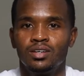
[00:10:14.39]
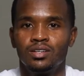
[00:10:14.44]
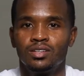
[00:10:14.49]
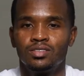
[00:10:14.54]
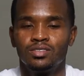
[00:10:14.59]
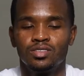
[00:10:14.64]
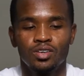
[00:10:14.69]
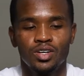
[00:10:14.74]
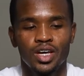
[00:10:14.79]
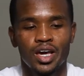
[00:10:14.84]

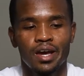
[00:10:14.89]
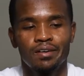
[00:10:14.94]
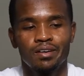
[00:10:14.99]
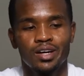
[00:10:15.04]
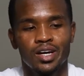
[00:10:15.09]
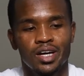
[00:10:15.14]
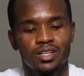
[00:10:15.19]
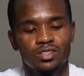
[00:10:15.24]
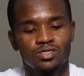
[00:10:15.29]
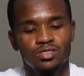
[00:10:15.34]
you know,
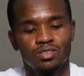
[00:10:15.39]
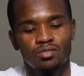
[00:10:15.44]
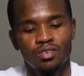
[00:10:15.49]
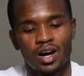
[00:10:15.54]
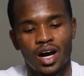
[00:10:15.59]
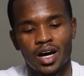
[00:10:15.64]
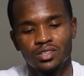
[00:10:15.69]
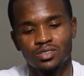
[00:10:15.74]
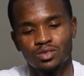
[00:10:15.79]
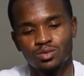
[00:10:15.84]
carry extra
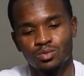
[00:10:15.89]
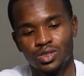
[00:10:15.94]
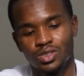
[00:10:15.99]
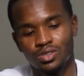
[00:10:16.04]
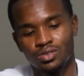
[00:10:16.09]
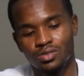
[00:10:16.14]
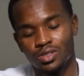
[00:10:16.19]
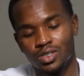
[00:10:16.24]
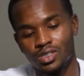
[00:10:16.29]
visor with you